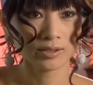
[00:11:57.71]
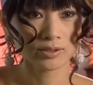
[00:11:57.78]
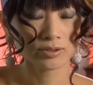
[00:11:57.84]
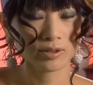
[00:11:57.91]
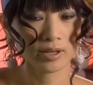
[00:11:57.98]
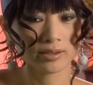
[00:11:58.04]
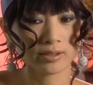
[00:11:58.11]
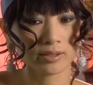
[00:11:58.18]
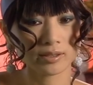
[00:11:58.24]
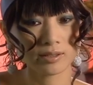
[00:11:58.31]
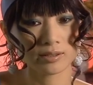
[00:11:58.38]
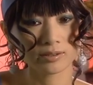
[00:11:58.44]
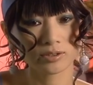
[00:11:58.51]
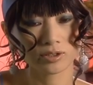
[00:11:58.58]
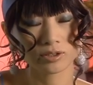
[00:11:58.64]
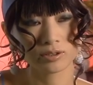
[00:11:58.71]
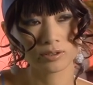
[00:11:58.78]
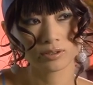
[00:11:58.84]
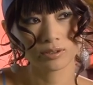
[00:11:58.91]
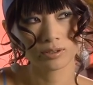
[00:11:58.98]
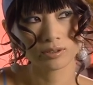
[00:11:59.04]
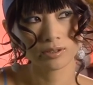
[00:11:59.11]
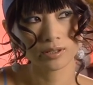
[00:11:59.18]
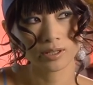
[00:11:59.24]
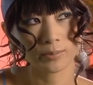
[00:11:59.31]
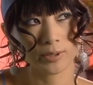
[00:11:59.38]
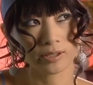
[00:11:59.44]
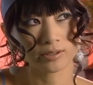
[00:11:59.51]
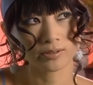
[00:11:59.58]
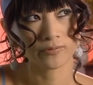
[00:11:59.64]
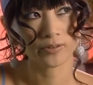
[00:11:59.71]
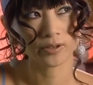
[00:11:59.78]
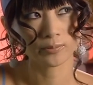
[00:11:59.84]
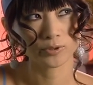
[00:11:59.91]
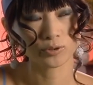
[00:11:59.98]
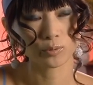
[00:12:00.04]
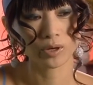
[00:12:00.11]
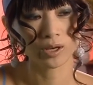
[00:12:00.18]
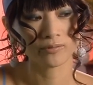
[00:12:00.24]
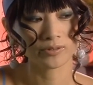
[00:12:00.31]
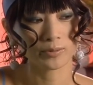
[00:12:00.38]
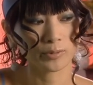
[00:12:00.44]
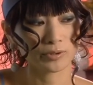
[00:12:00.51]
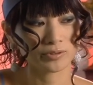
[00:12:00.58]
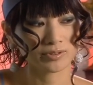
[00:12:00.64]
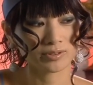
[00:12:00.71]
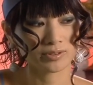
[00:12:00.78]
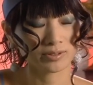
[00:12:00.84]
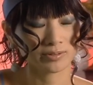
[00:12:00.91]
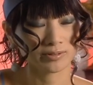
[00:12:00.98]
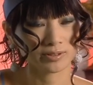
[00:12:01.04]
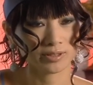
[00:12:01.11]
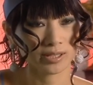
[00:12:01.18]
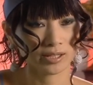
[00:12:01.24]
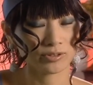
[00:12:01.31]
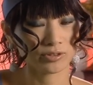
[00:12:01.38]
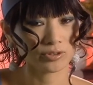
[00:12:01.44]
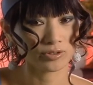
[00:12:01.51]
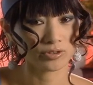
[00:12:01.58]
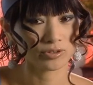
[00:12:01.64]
So I think it's good thing about this film is one of the most dangerous,